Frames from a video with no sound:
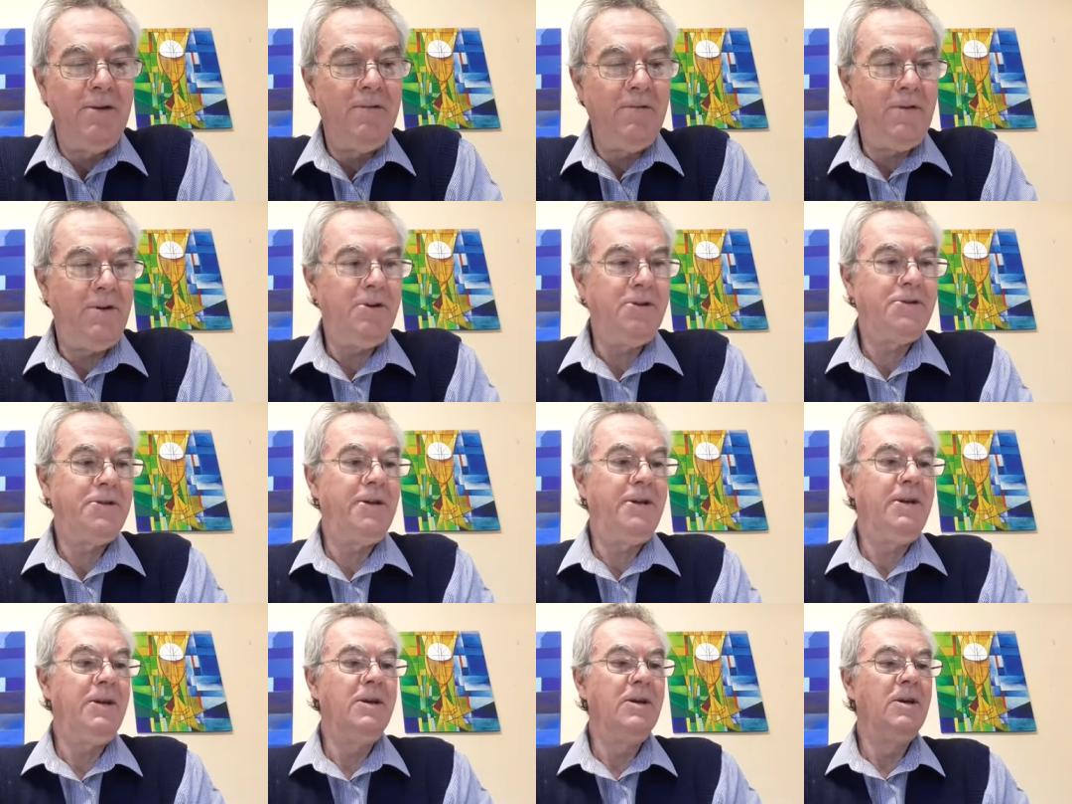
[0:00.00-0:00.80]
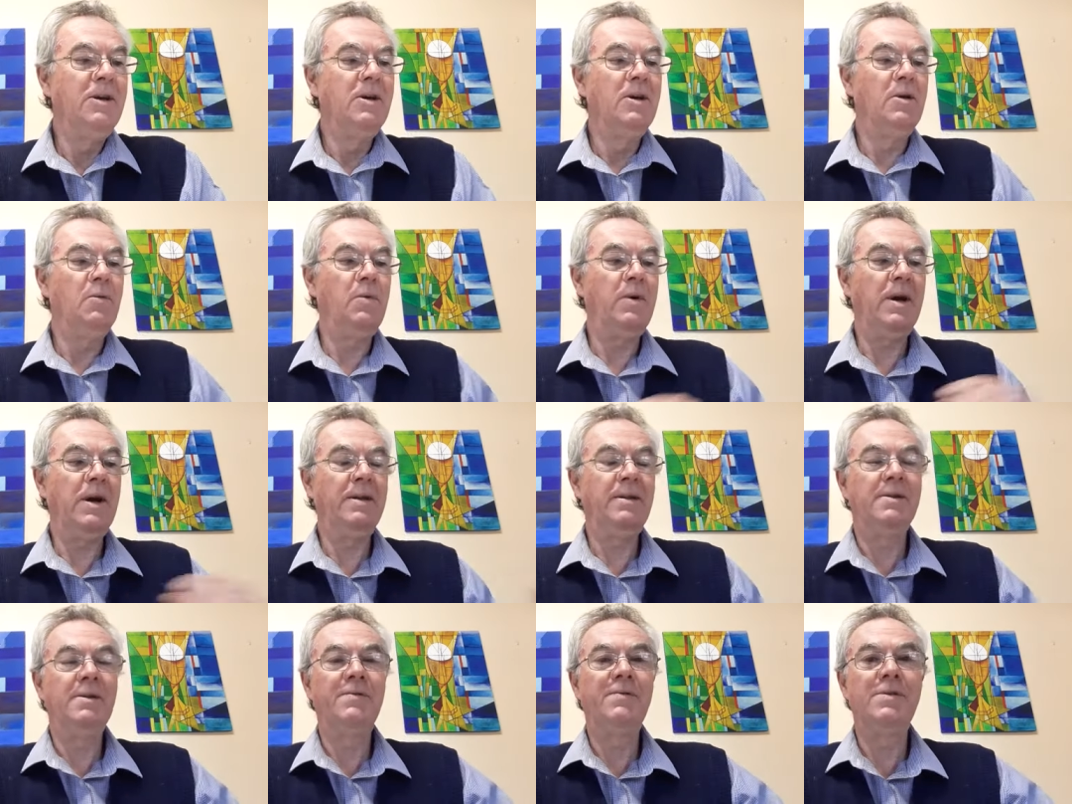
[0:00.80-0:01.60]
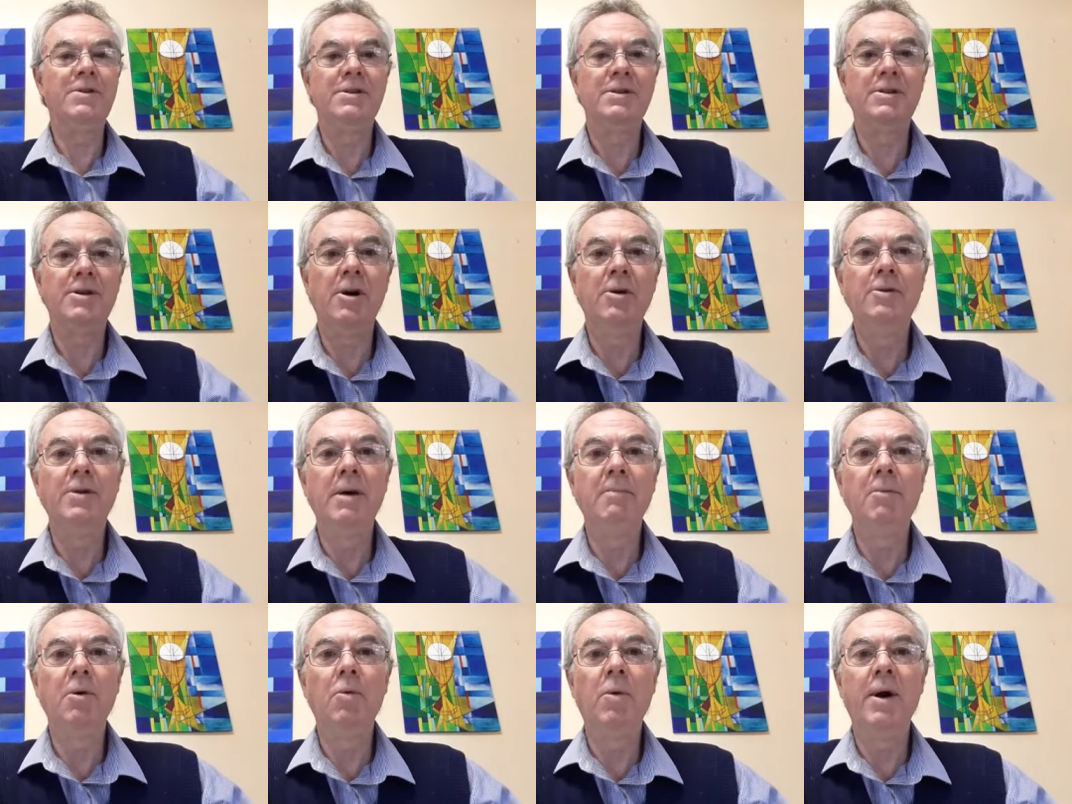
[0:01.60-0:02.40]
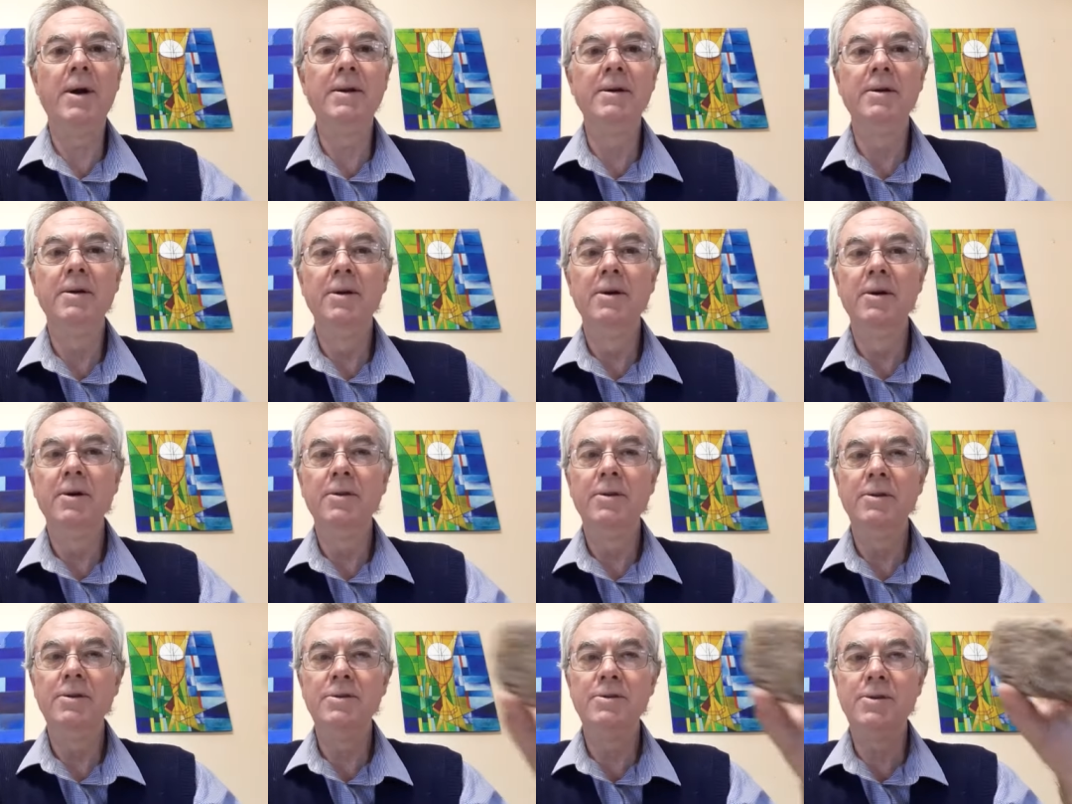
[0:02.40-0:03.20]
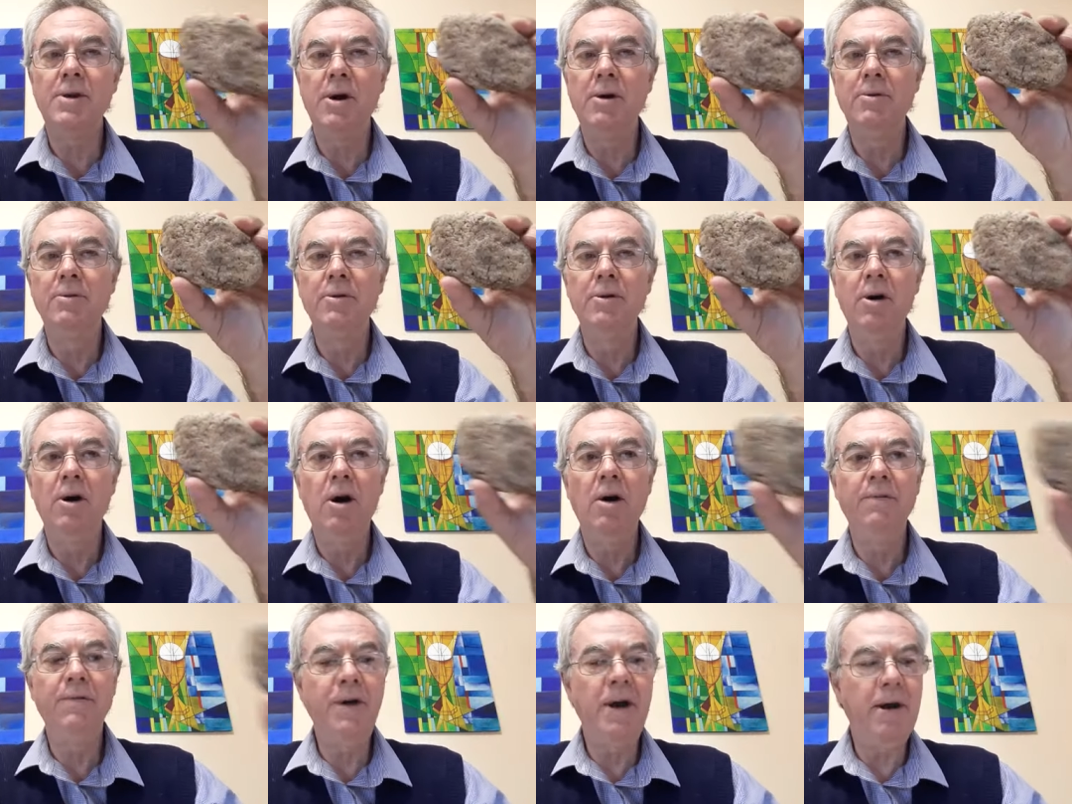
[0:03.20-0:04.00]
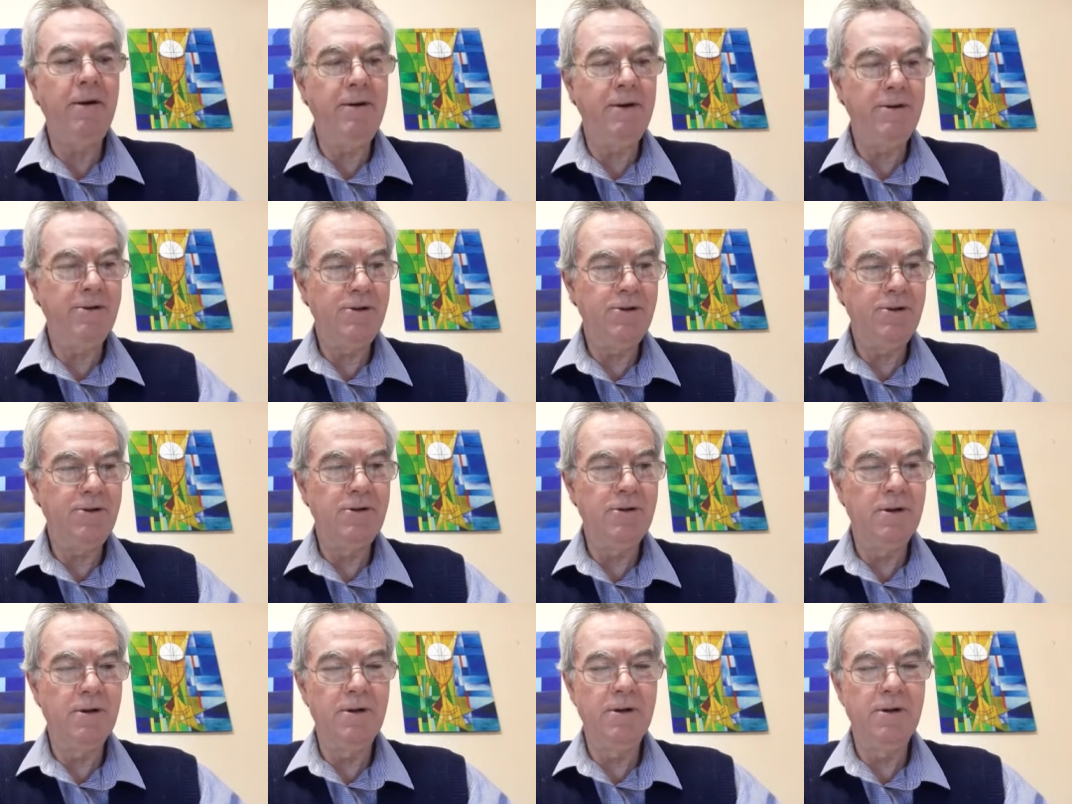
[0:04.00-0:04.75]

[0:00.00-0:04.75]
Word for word: Firstly, we had the stone number one, the stone of courage.